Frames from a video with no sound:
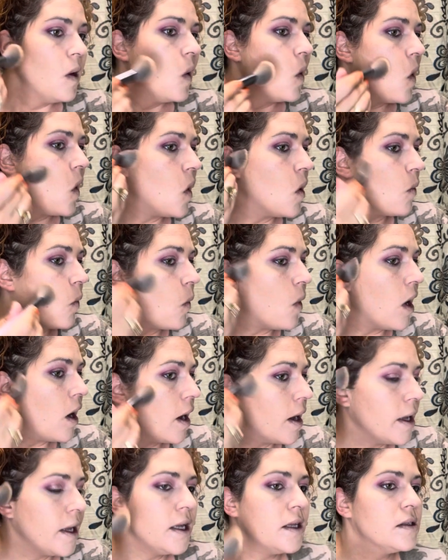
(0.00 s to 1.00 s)
all
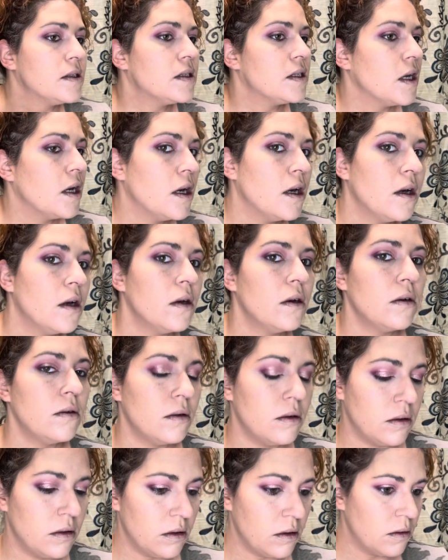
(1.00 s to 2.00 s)
right,
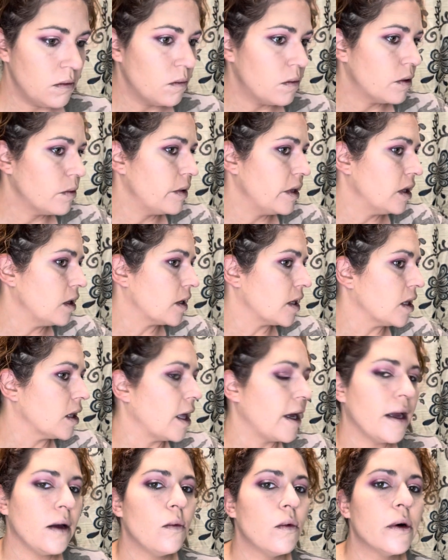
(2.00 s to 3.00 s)
so what are we looking
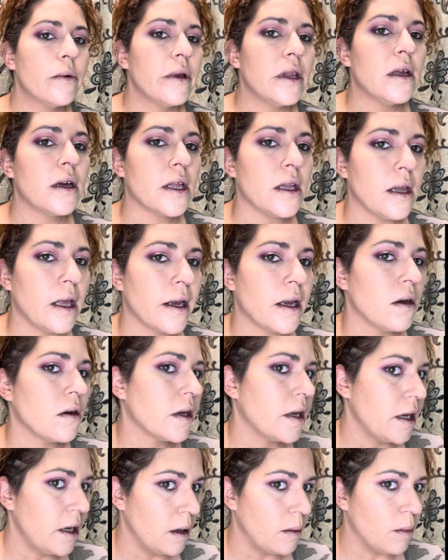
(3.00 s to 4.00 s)
like? What are we looking like on
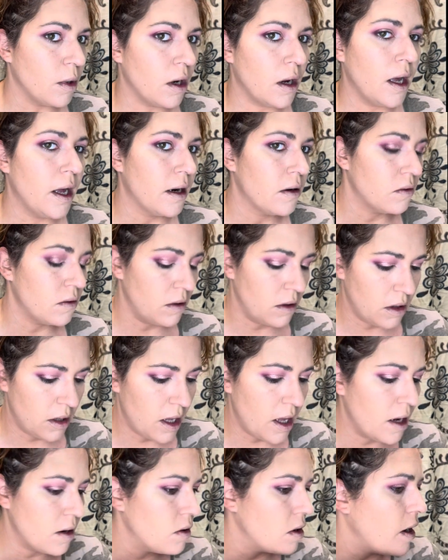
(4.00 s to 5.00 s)
camera? I don't
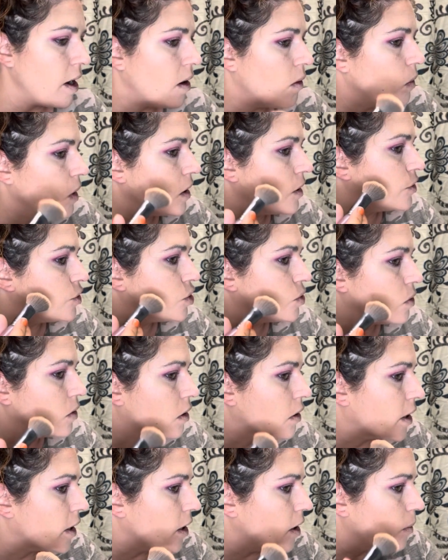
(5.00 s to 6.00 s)
I don't know how well it's shown
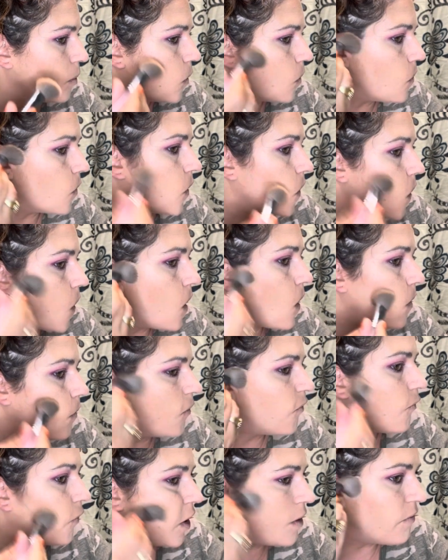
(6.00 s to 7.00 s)
on camera, but I'm
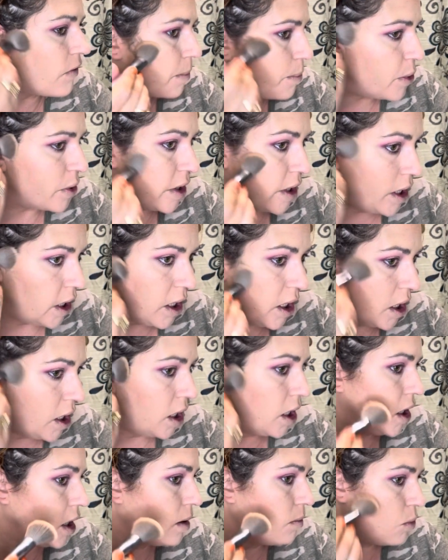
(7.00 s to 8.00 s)
afraid if I put it
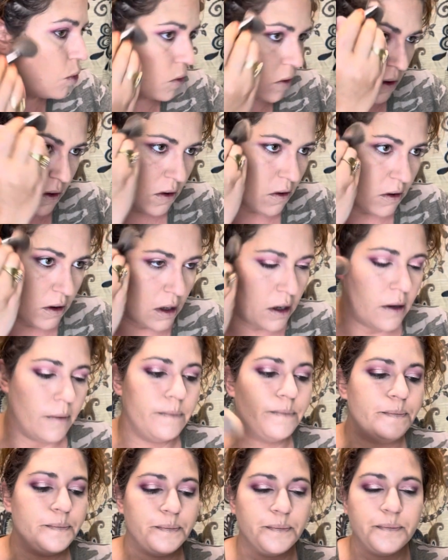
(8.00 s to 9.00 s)
any more on.